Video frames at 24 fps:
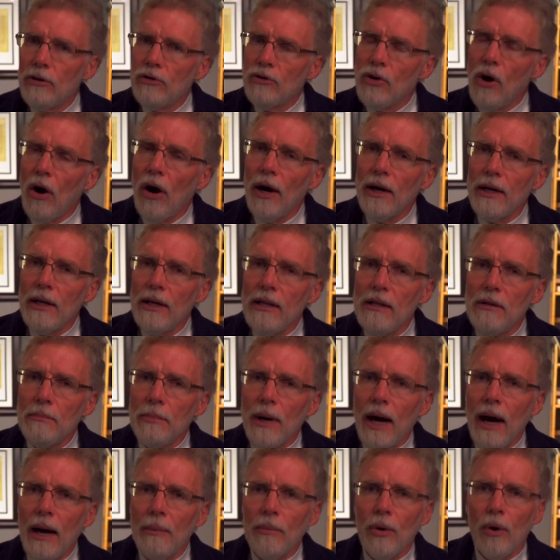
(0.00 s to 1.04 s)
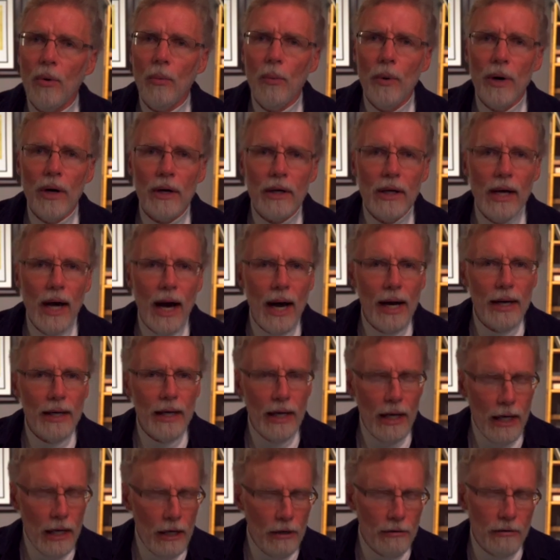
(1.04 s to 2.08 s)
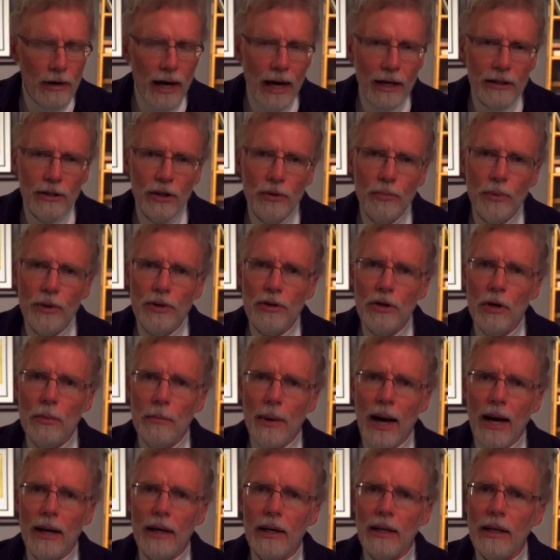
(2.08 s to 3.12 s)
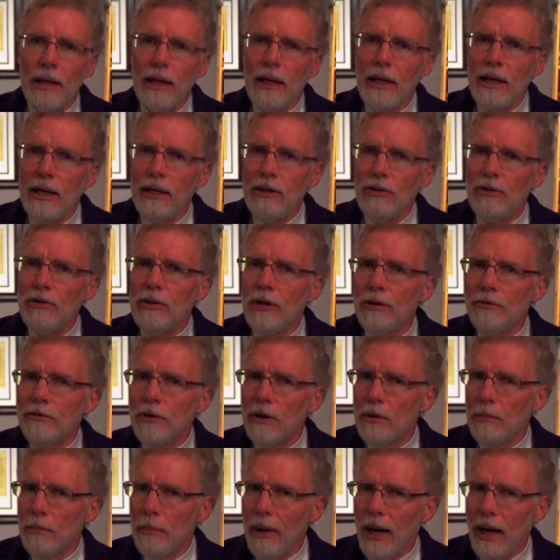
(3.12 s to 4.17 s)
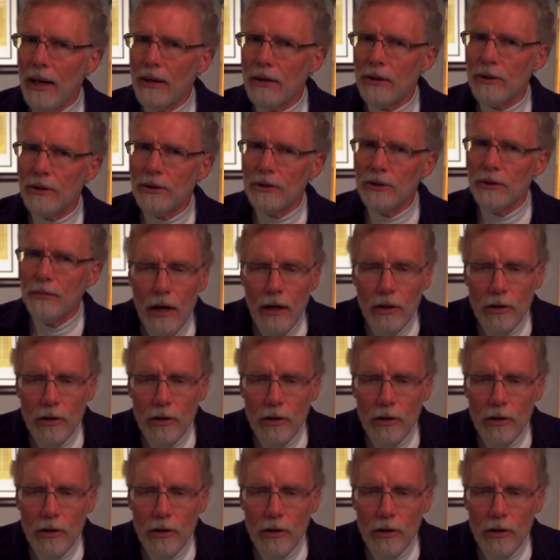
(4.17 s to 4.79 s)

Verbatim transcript: taught in the Bible, where God interacted with humanity in different manners.